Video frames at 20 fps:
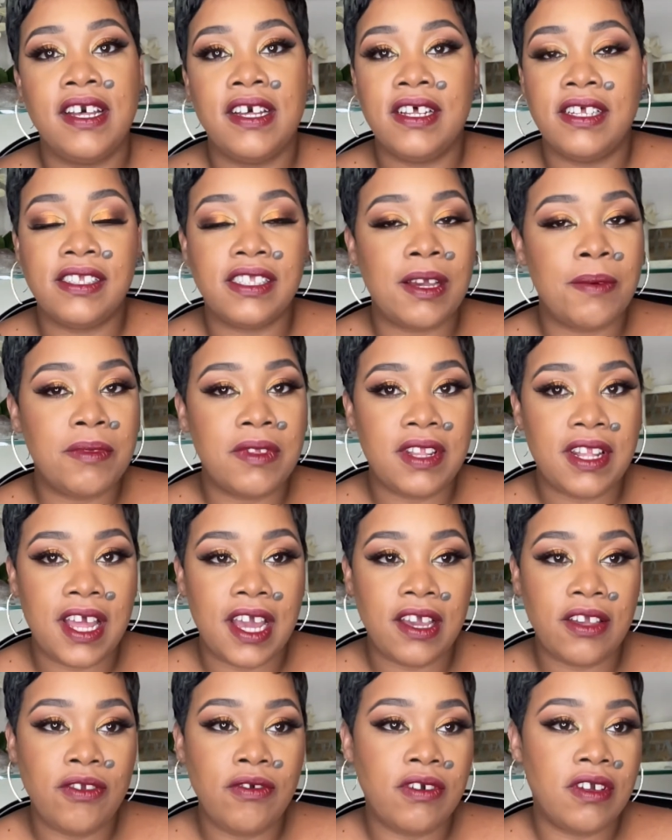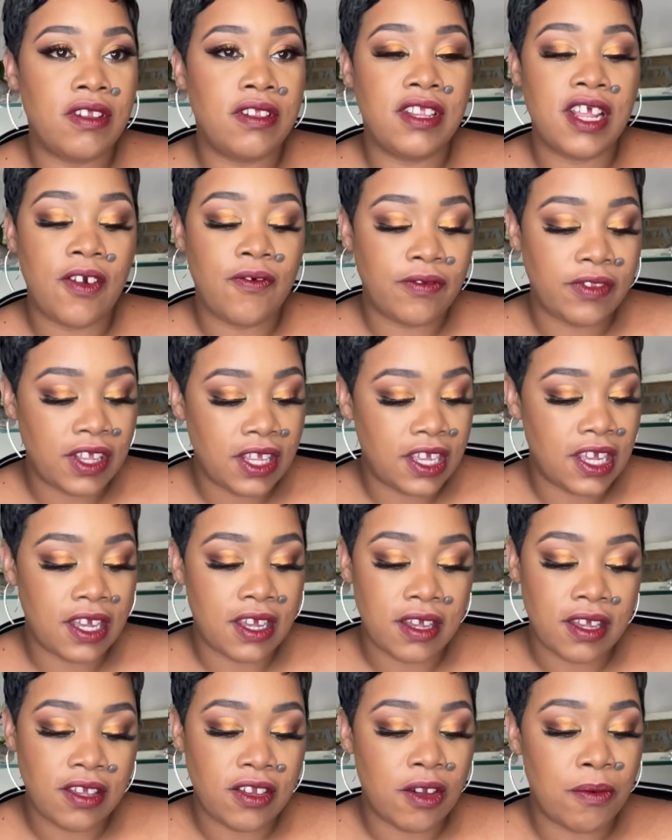something that you can definitely
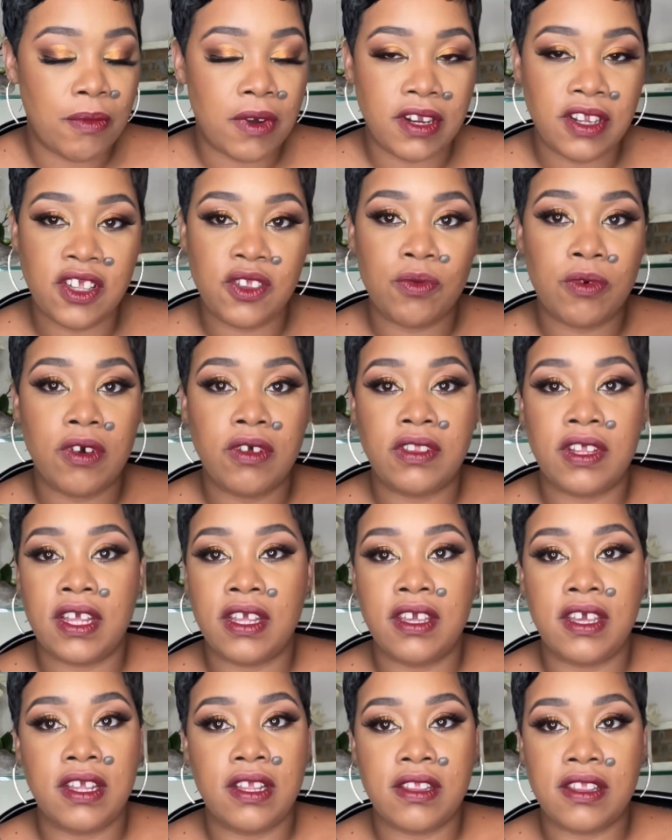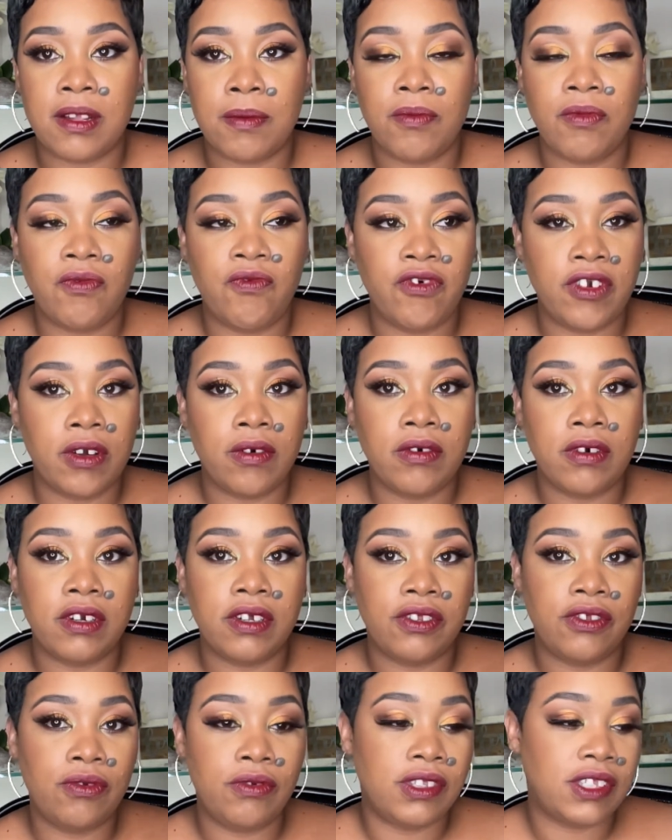get your money's worth and get some real good
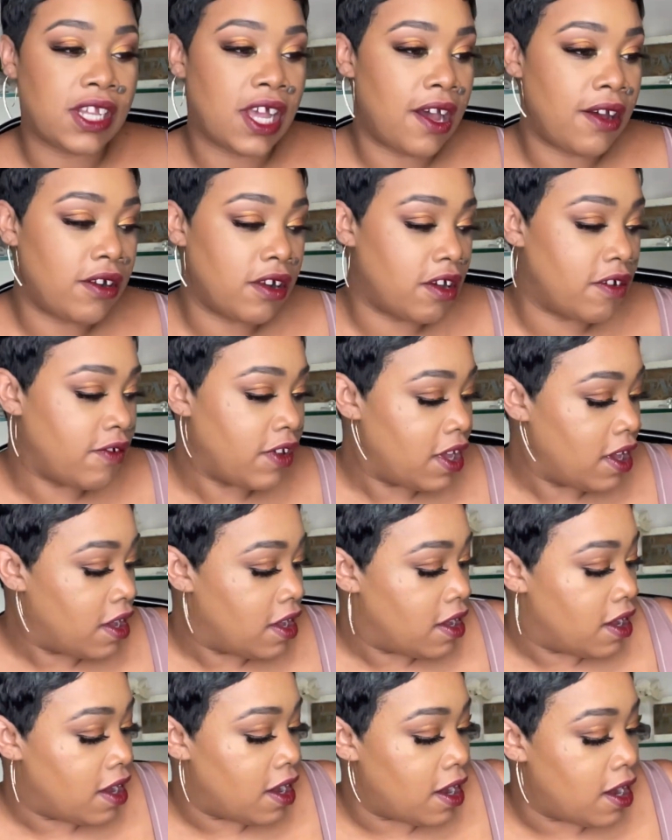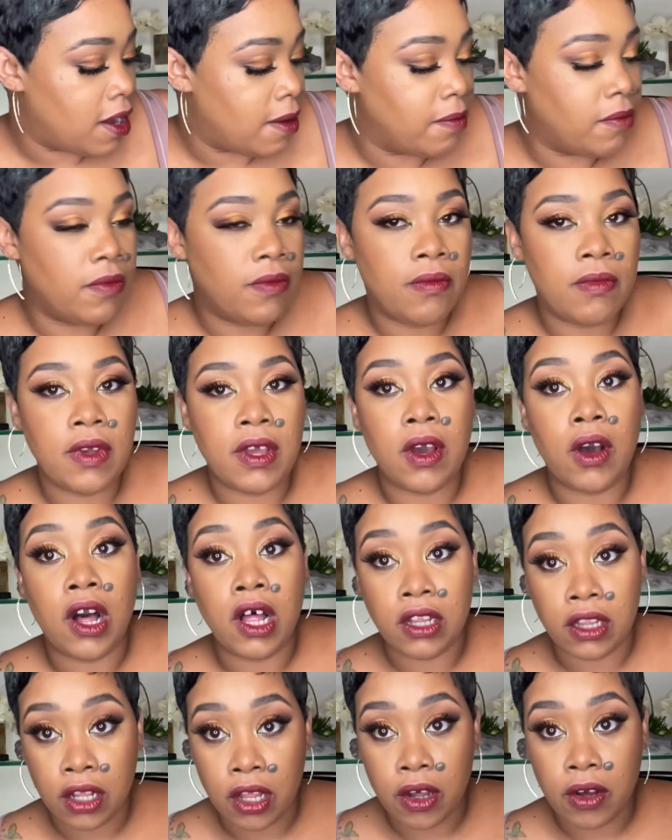use out of,
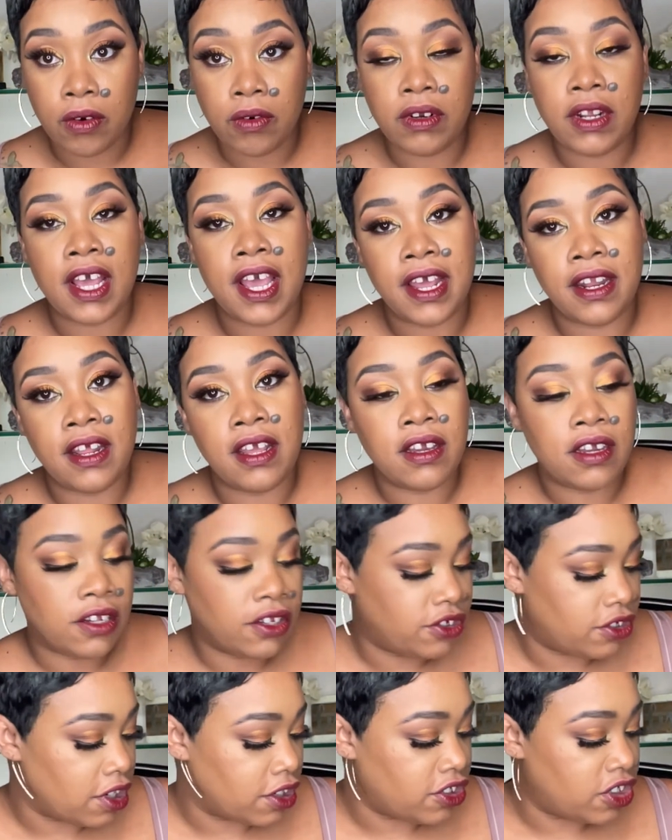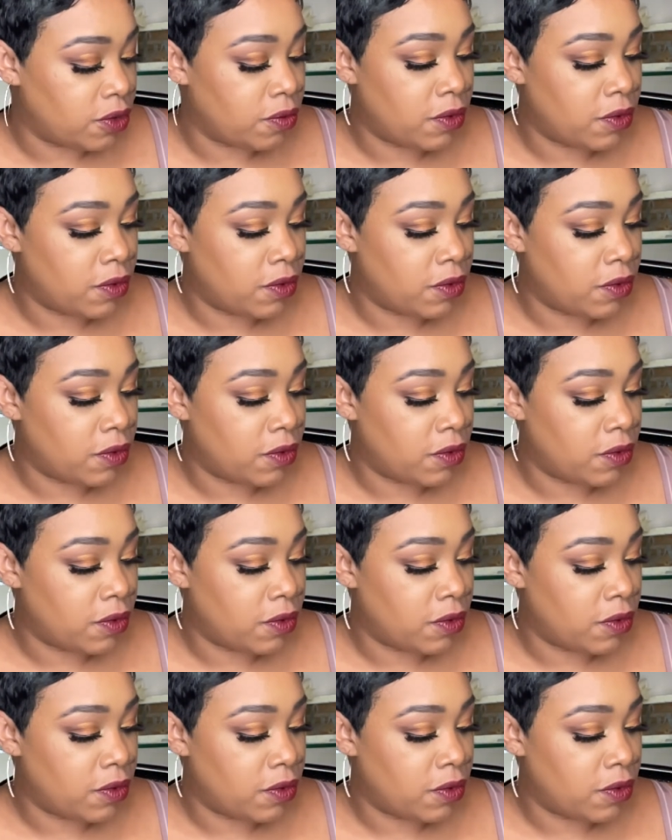alone and in conjunction